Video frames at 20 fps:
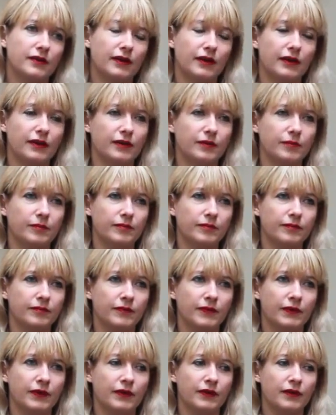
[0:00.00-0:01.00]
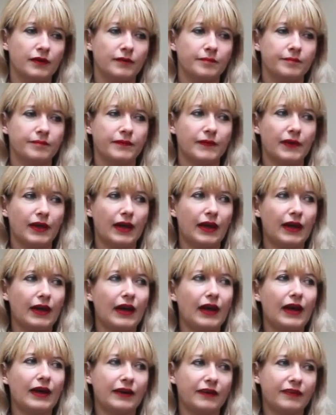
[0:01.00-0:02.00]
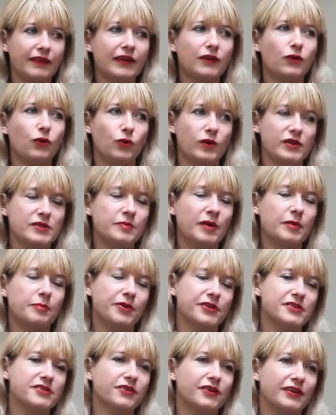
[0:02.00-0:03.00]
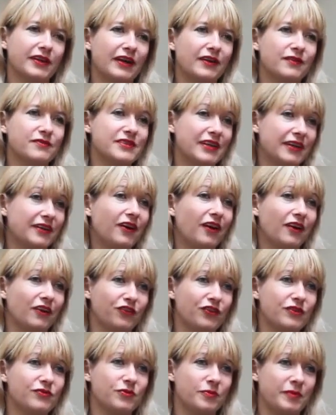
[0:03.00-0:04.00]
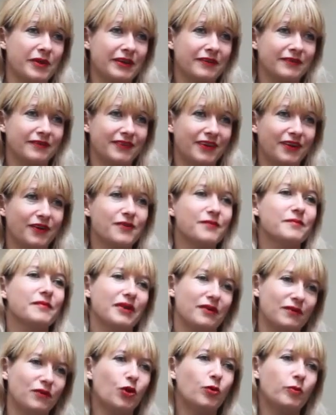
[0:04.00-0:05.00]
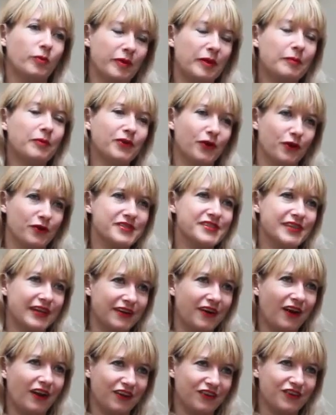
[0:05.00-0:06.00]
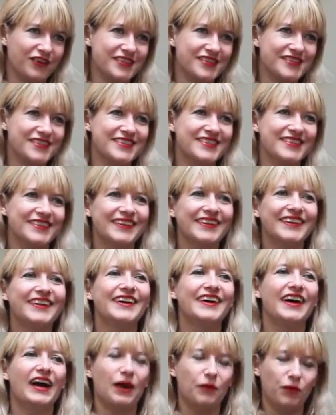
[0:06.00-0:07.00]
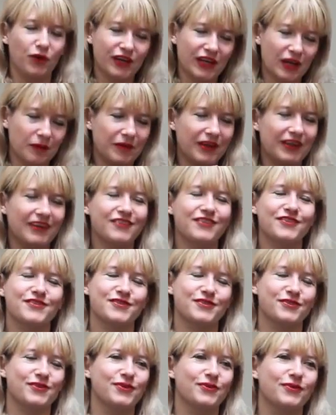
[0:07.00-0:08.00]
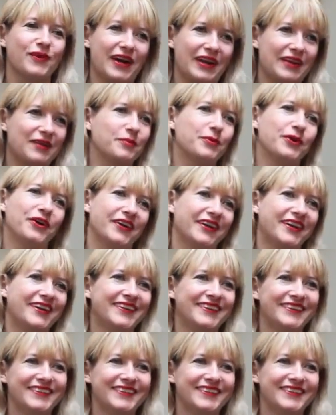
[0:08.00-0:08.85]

And I think always my books are a kind of psychology for me. You know, normal people go to psychologists. I work out my issues through writing a book.